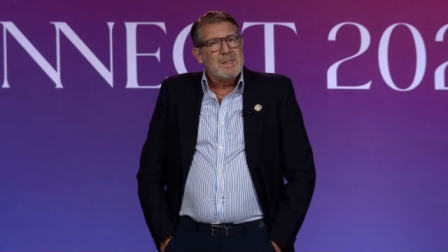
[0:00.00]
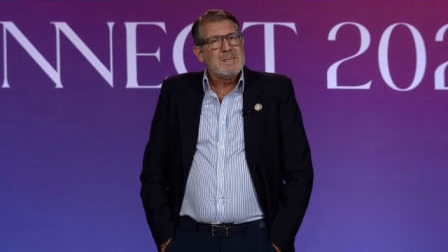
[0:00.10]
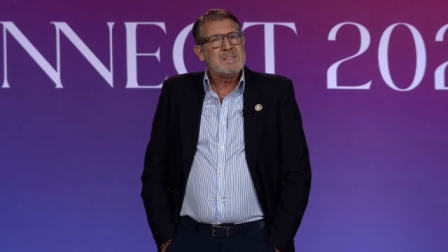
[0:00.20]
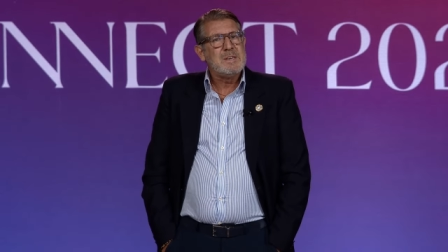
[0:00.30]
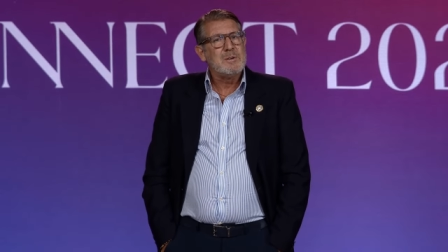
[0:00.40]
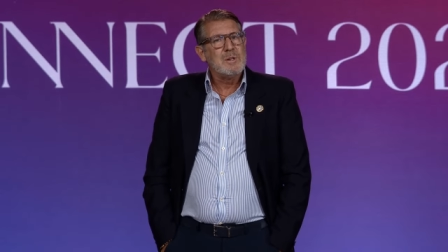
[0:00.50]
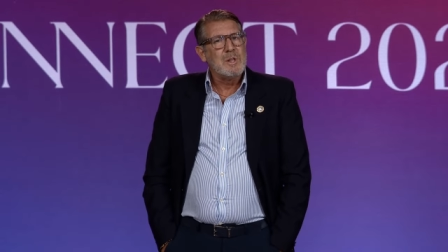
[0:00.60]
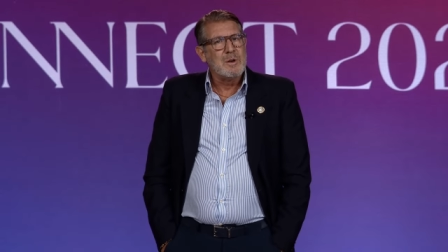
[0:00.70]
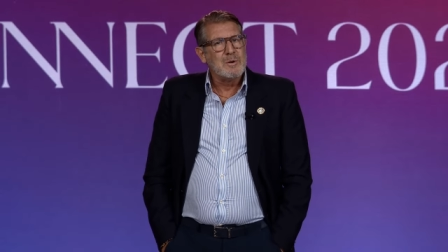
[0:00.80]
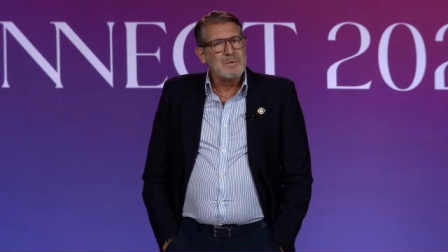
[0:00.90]
This year
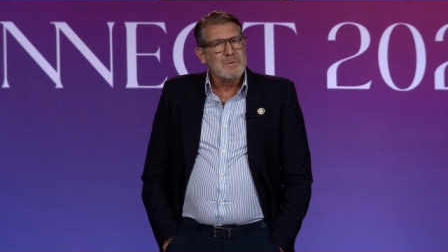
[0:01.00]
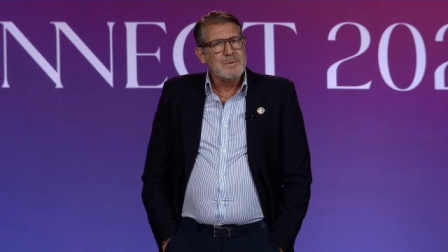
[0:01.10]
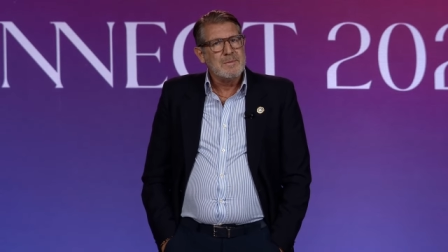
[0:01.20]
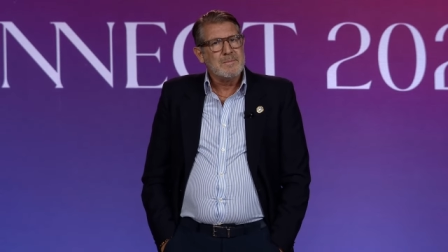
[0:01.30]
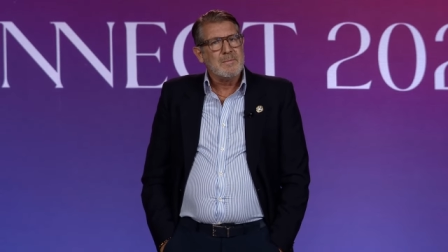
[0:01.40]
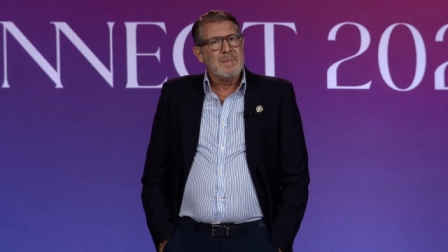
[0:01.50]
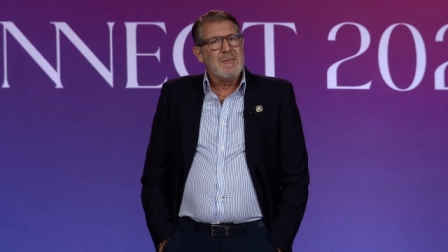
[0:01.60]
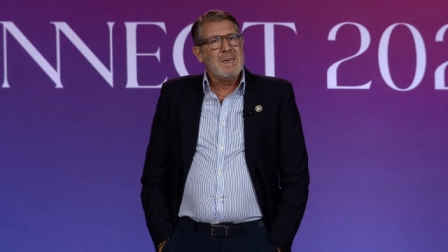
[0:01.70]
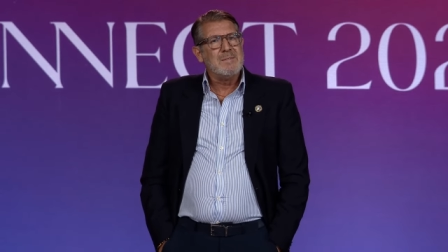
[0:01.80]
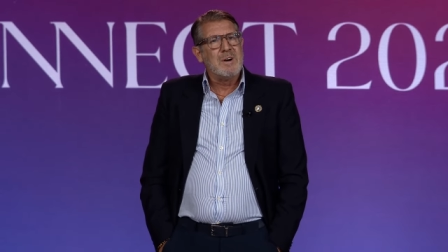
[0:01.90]
alone,
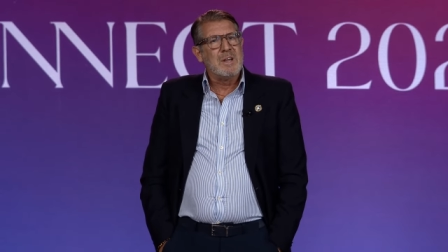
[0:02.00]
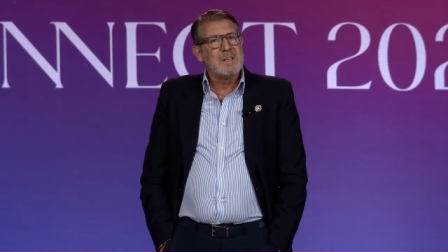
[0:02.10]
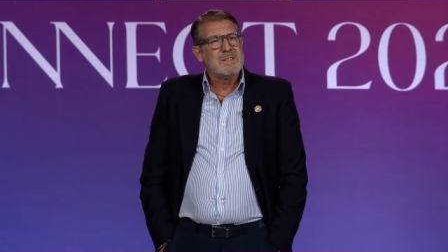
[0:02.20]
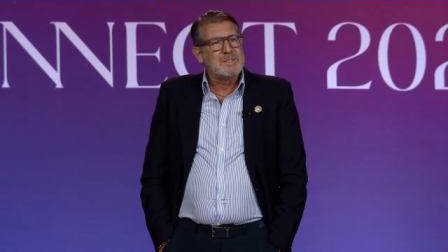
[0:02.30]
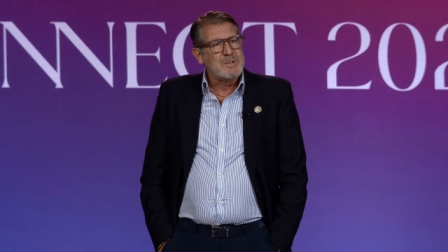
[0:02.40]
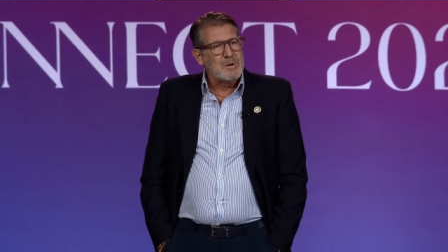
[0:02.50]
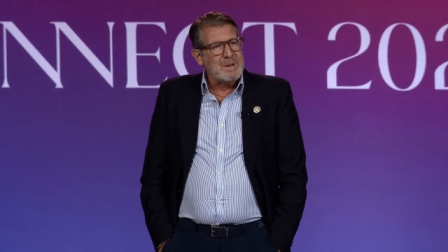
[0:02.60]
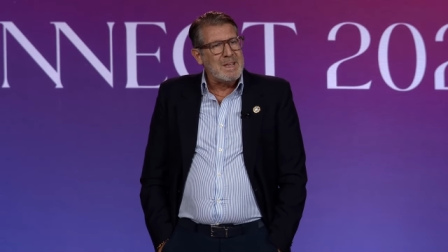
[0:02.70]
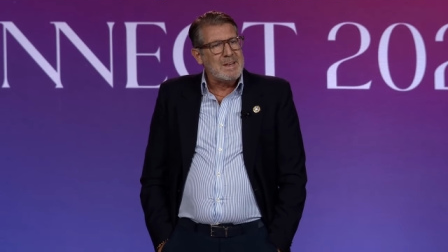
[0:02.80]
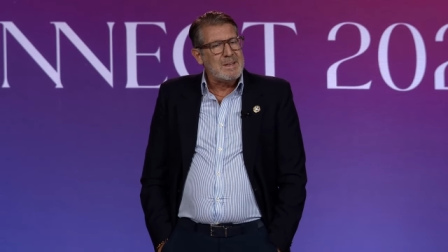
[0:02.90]
Avon has
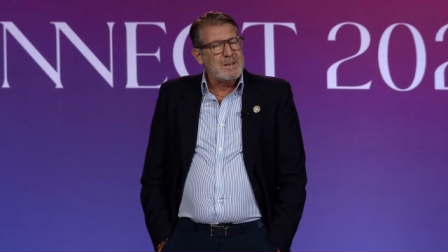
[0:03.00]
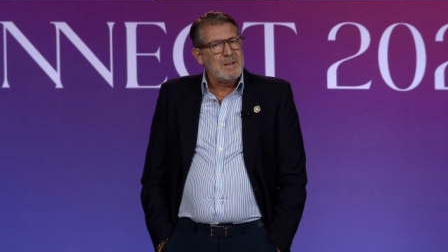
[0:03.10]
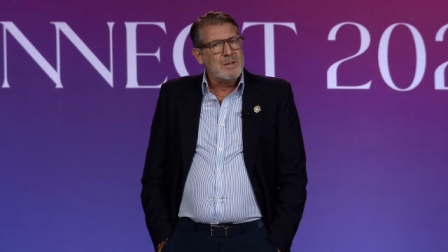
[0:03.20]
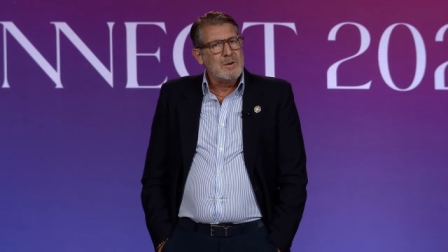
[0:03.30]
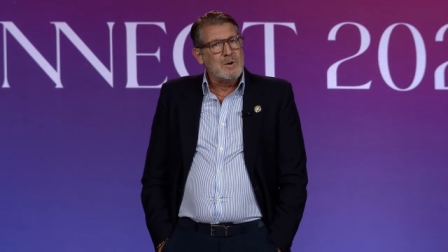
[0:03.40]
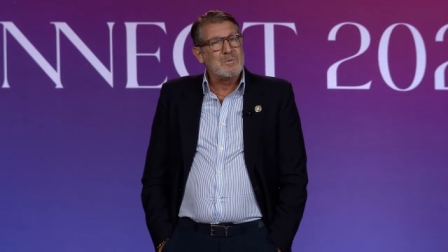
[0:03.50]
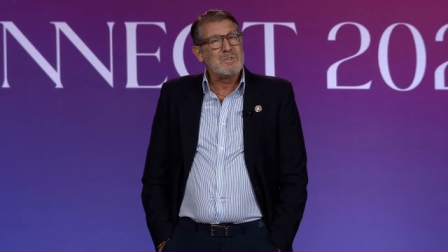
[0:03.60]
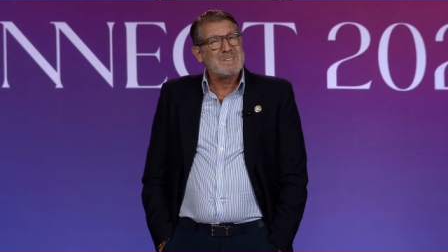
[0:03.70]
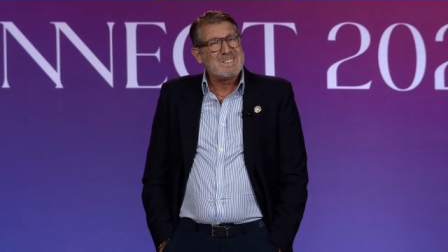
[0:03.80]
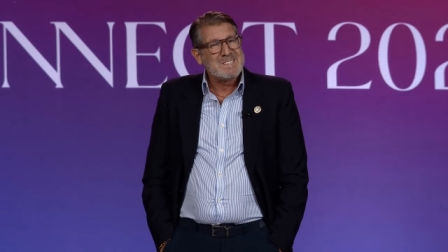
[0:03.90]
donated
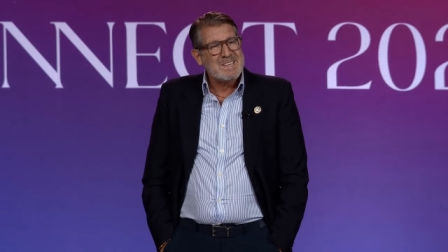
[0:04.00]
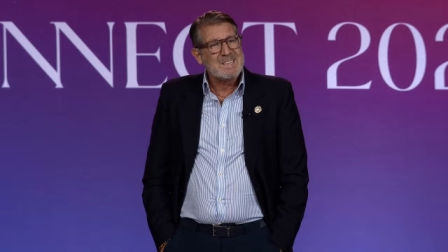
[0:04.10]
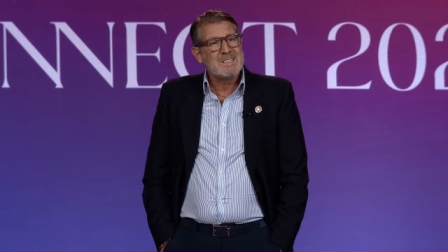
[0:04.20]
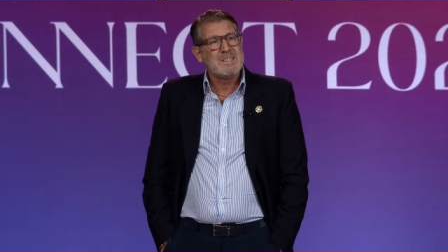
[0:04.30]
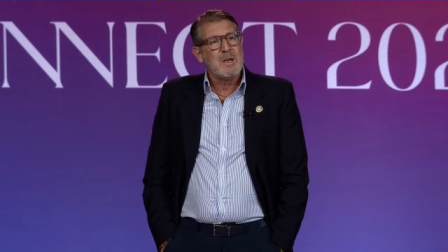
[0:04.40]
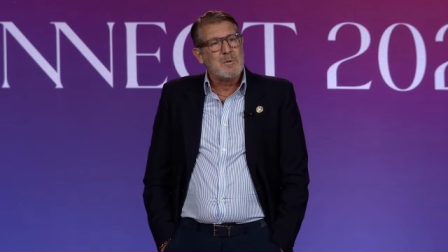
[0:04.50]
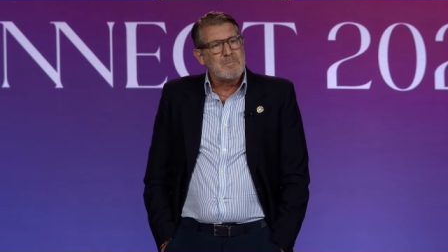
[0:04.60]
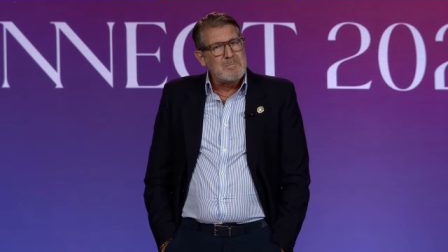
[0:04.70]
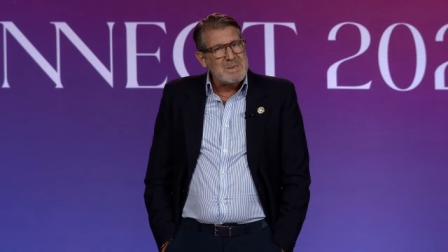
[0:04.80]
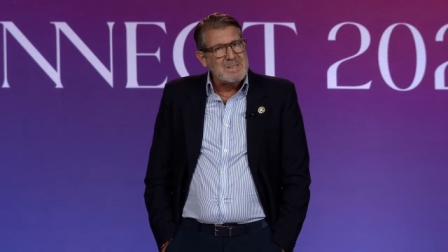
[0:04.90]
over $6
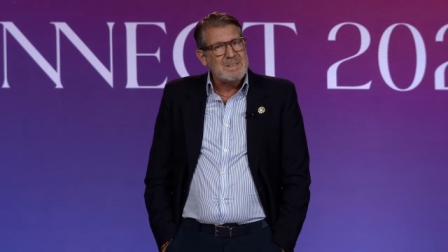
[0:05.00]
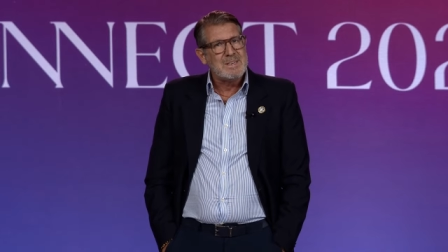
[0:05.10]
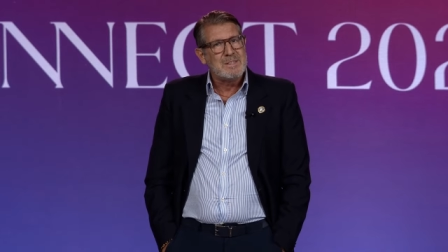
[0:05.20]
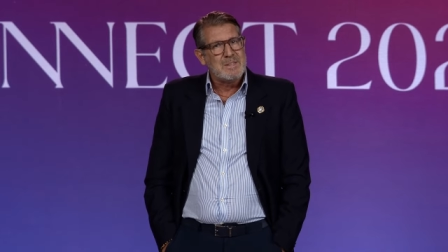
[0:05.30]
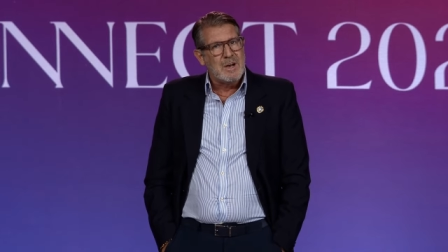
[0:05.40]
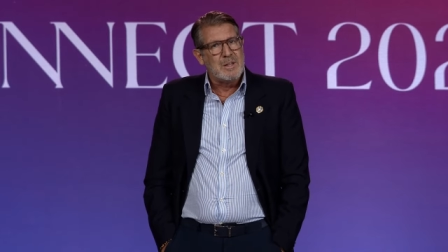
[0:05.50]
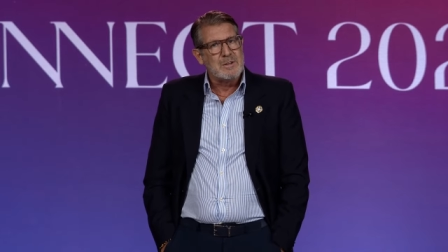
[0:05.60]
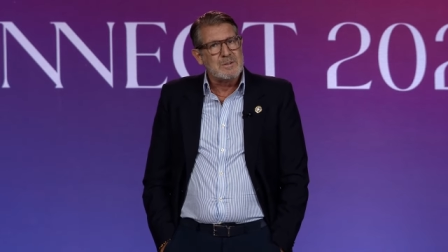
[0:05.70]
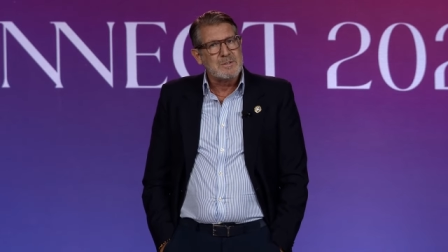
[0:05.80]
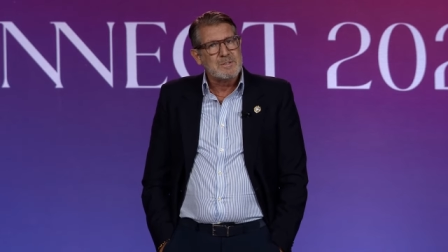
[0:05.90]
million
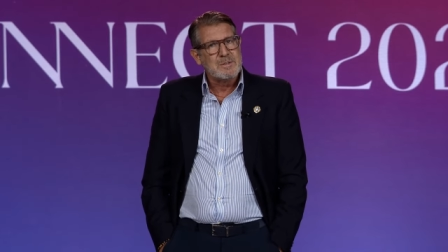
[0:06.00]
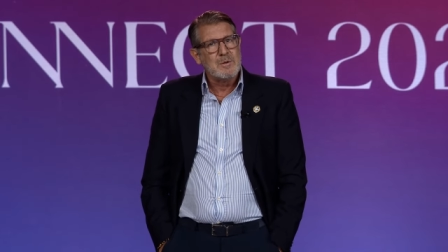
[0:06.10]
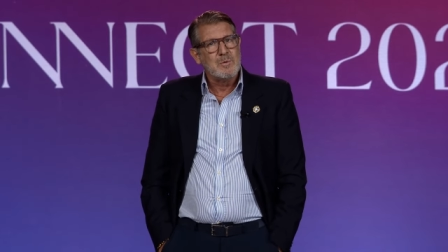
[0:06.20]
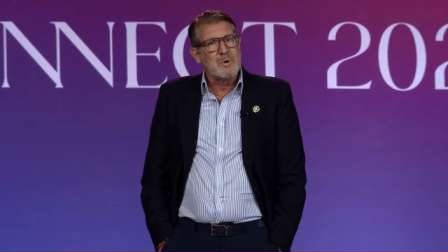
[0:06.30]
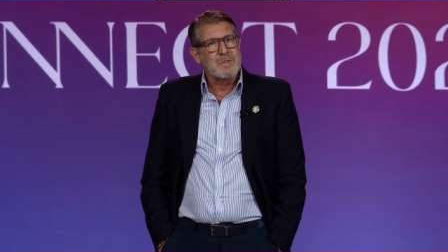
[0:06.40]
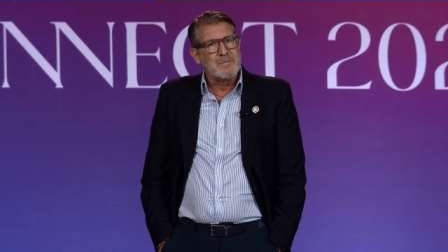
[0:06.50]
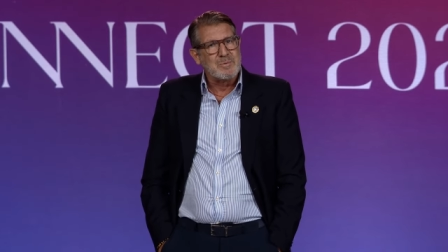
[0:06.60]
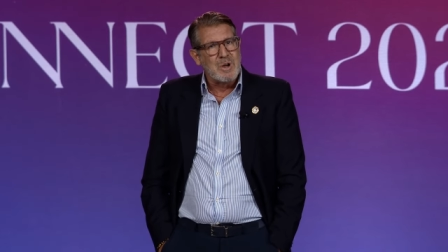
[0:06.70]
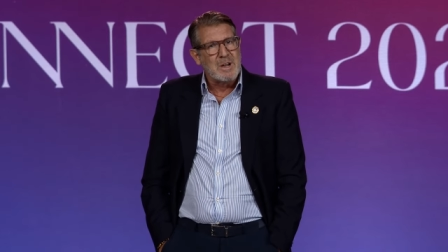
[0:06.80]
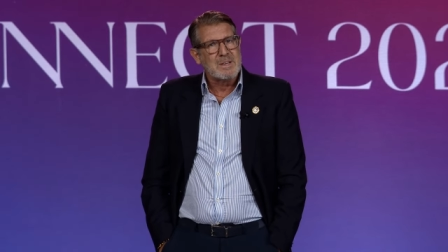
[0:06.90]
worth of
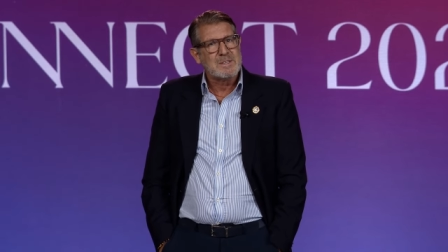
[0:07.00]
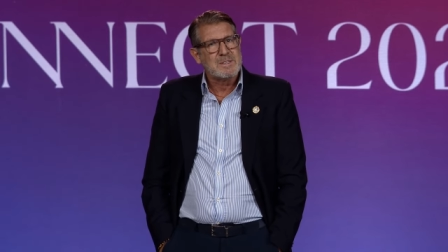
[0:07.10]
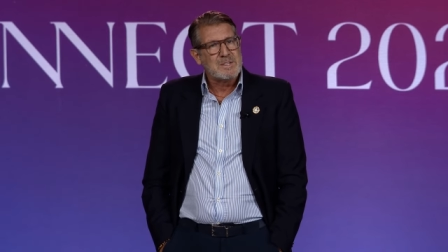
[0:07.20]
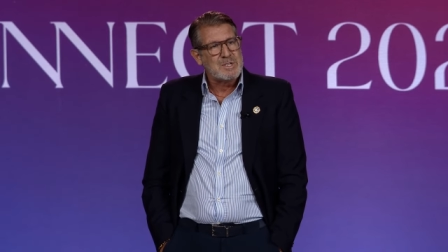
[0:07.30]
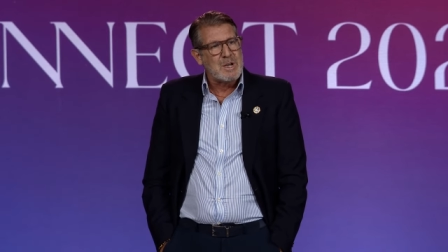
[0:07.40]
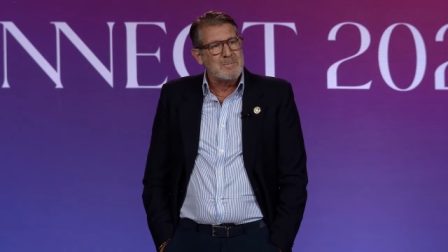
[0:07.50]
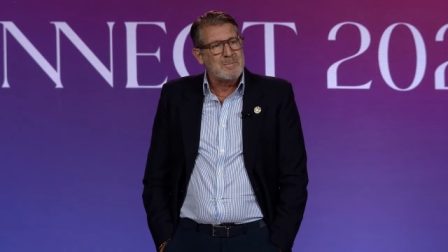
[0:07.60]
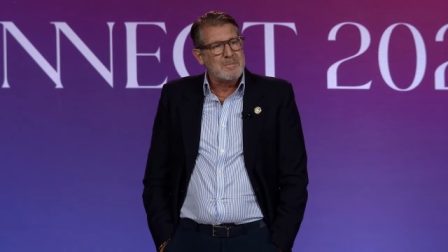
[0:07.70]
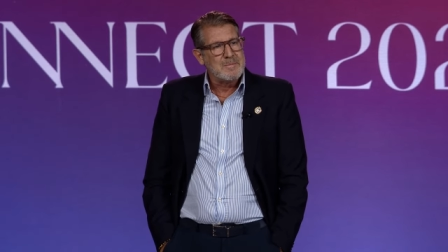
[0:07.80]
products to GEM.